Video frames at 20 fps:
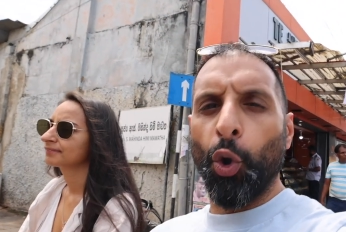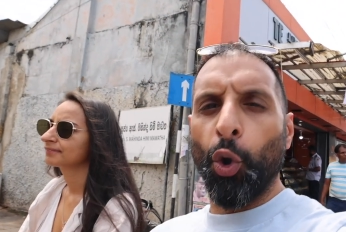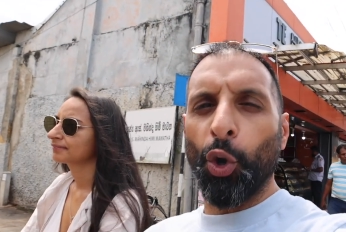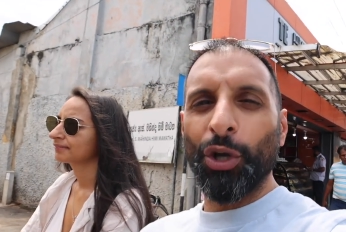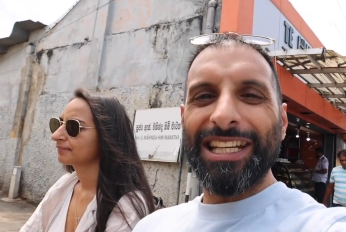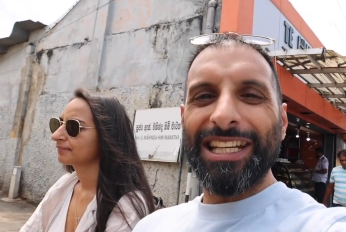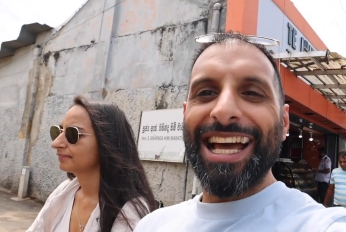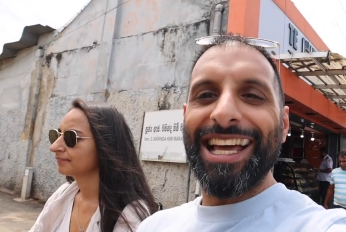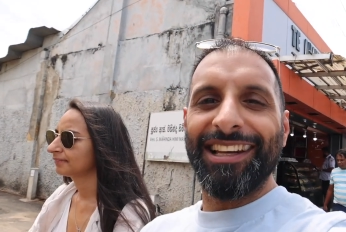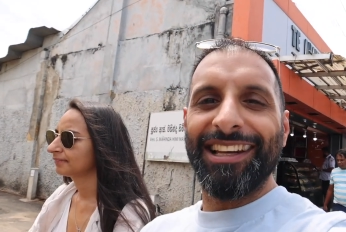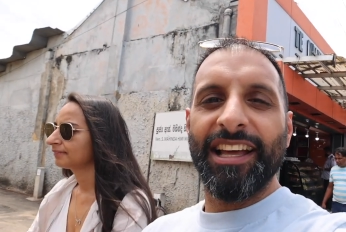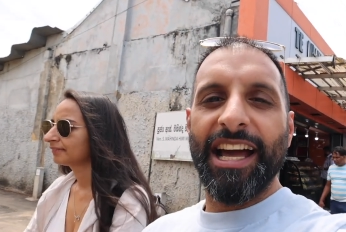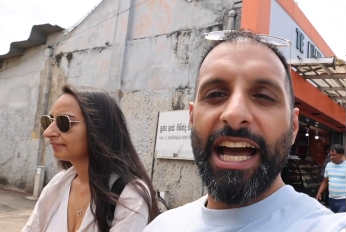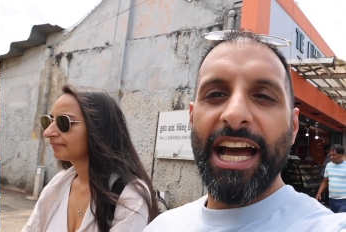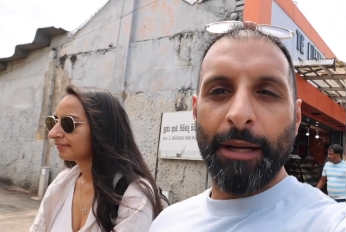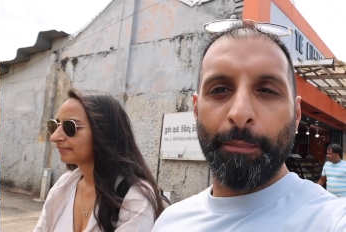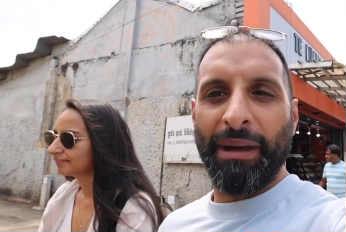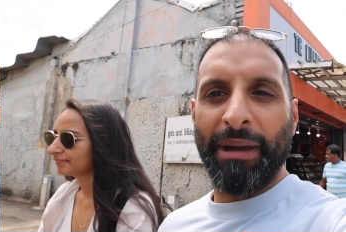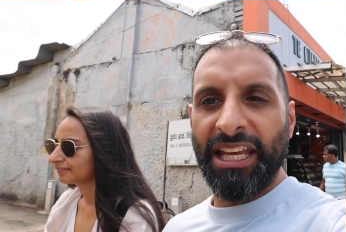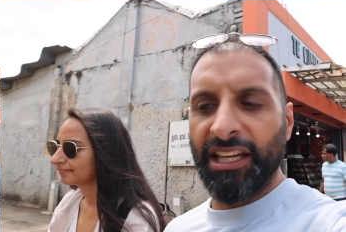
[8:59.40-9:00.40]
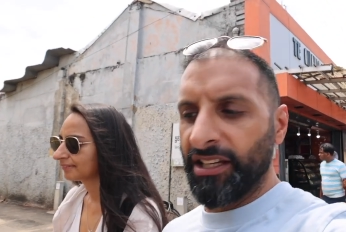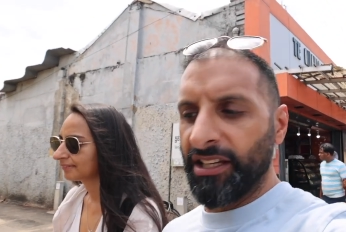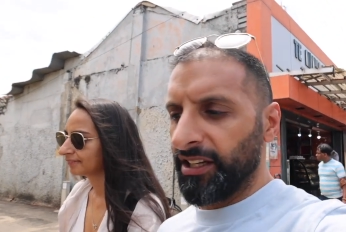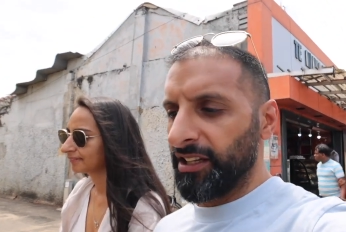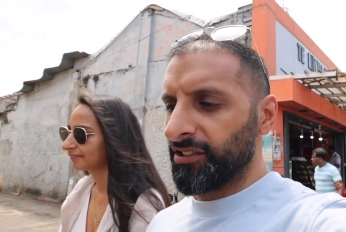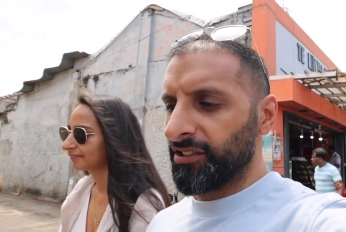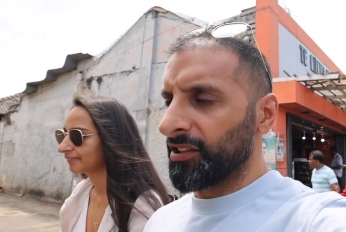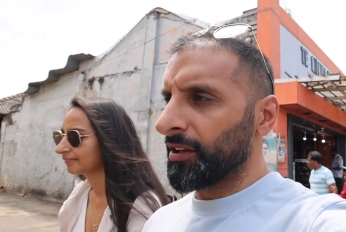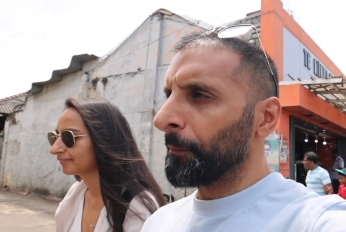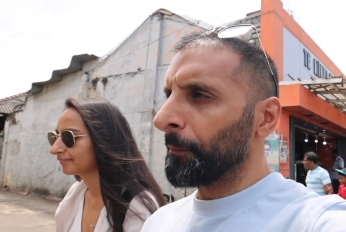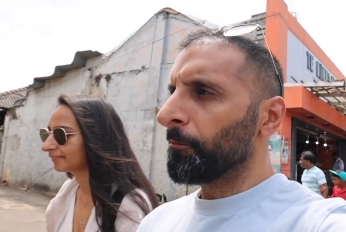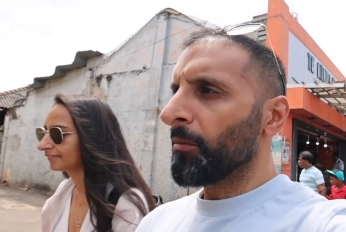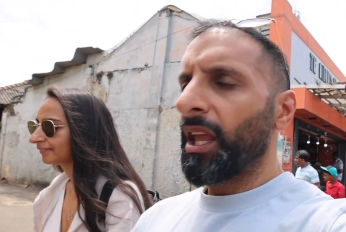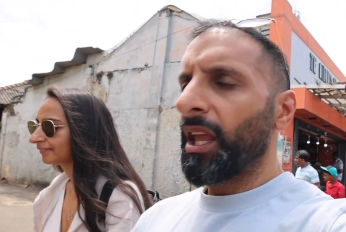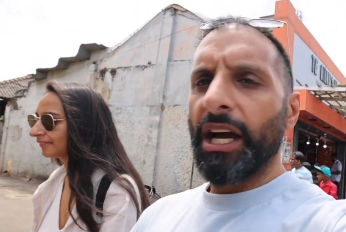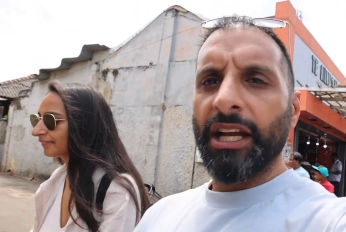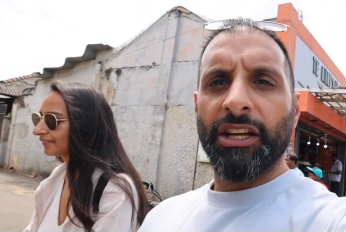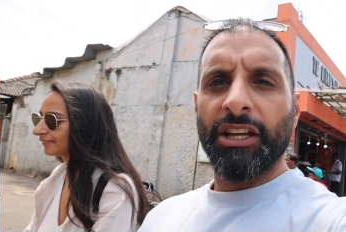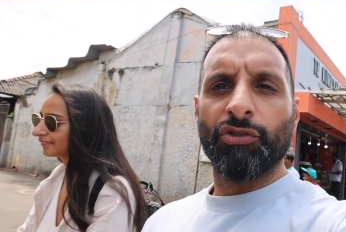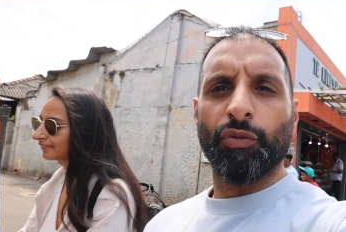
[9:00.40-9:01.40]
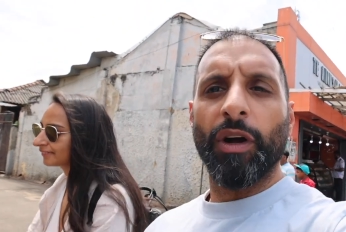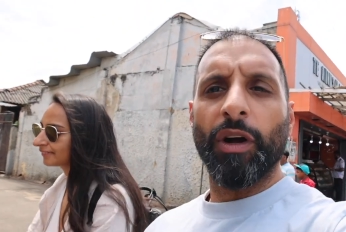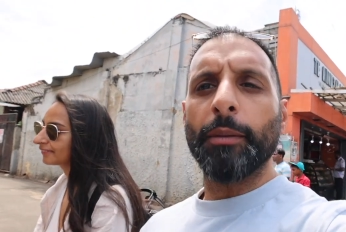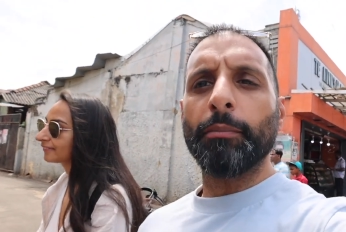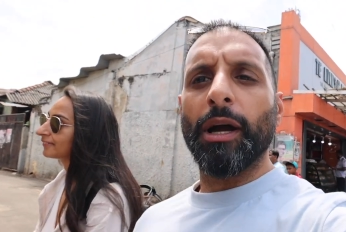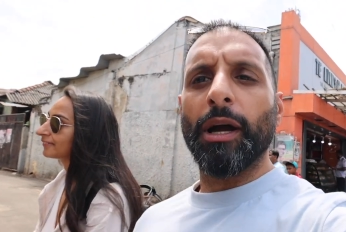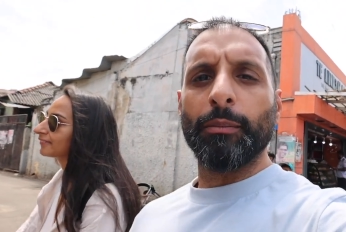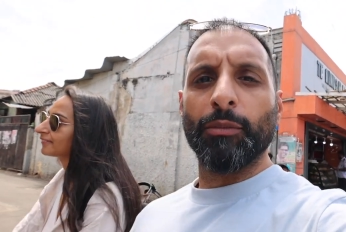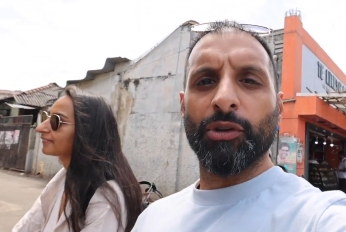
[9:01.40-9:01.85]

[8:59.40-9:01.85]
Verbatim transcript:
Speaker 1: Hotel and Bakery, and it's run by